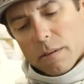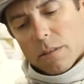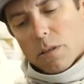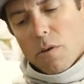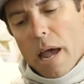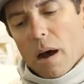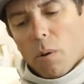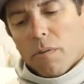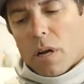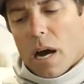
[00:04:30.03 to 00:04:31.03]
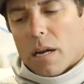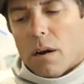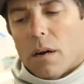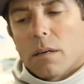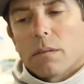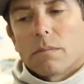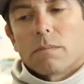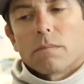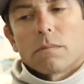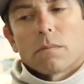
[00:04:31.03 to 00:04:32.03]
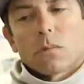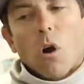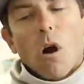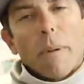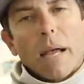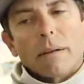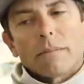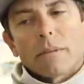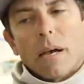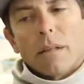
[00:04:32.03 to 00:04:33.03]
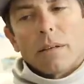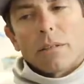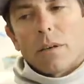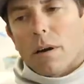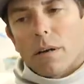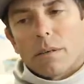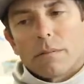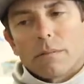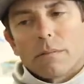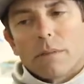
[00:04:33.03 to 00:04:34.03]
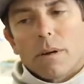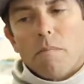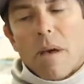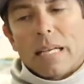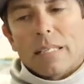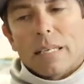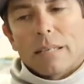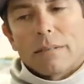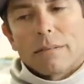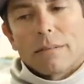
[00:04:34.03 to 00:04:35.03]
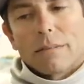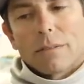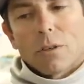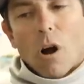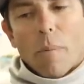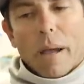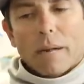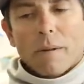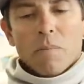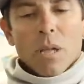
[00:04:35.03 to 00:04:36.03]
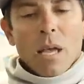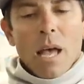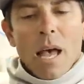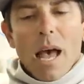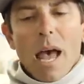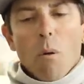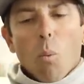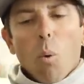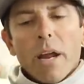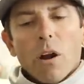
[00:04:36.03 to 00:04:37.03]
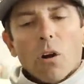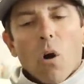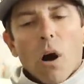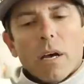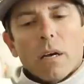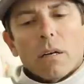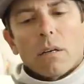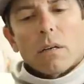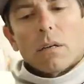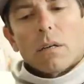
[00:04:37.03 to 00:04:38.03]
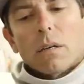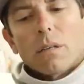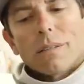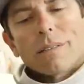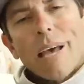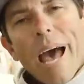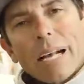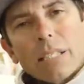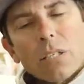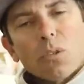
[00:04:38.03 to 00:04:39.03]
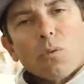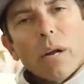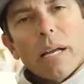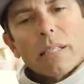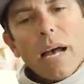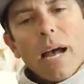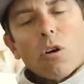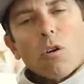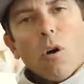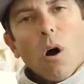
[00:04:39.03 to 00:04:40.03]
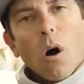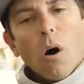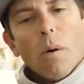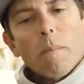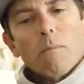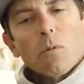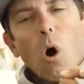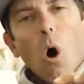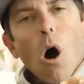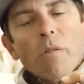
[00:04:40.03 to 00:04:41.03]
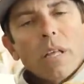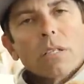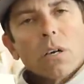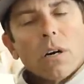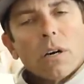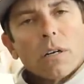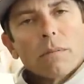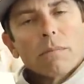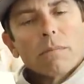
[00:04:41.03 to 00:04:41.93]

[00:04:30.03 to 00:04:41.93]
so now we've got our craw bait. Okay, there's our amazing craw bait. And we are gonna Texas rig that craw on this hook,